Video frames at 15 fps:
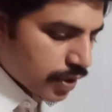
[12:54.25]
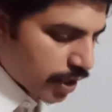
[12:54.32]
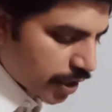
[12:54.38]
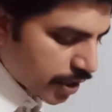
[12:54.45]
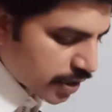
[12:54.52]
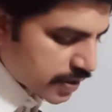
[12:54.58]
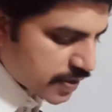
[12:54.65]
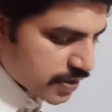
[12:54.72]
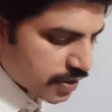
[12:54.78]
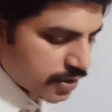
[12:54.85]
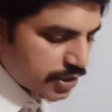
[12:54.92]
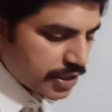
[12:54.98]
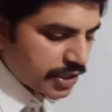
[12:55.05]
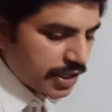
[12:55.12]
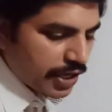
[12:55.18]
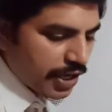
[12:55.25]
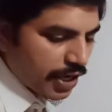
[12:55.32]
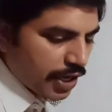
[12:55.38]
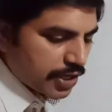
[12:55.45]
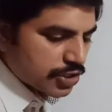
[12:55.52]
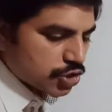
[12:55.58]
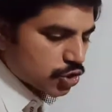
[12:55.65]
a certain
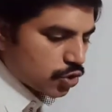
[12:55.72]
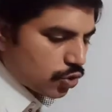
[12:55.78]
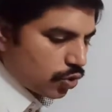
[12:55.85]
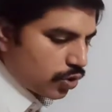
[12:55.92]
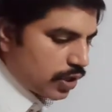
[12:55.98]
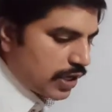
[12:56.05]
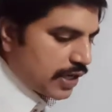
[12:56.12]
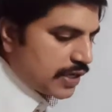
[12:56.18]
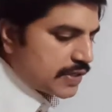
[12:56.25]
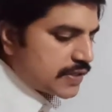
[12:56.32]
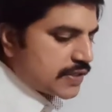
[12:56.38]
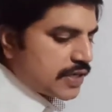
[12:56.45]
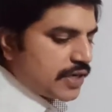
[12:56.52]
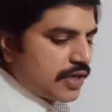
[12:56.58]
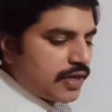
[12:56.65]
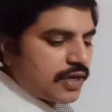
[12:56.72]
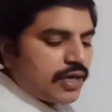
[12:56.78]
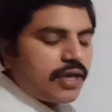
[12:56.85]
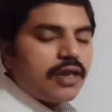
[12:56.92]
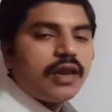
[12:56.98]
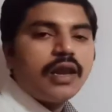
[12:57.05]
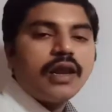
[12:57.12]
age called as a
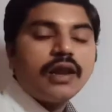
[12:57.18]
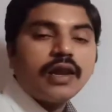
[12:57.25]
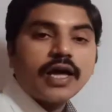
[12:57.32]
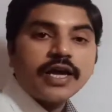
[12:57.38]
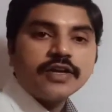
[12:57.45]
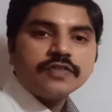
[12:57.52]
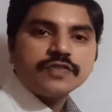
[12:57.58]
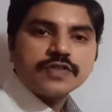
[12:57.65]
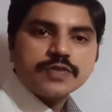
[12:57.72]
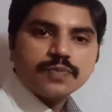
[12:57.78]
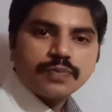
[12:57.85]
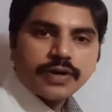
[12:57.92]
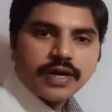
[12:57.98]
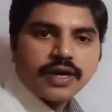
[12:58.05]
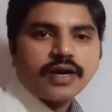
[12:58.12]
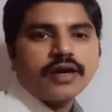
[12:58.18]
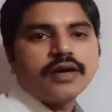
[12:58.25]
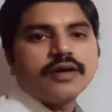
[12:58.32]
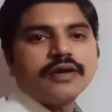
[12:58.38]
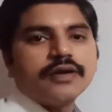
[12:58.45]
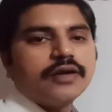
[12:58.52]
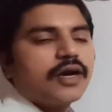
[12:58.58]

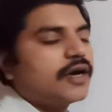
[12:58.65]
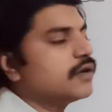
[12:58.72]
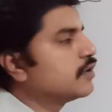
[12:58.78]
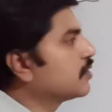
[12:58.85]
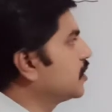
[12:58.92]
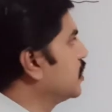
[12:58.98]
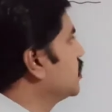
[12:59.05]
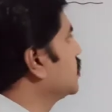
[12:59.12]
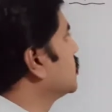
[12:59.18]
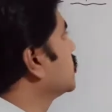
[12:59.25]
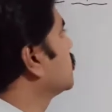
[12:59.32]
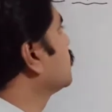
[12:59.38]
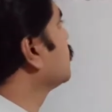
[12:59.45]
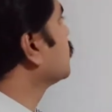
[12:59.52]
lifespan. I'll write it.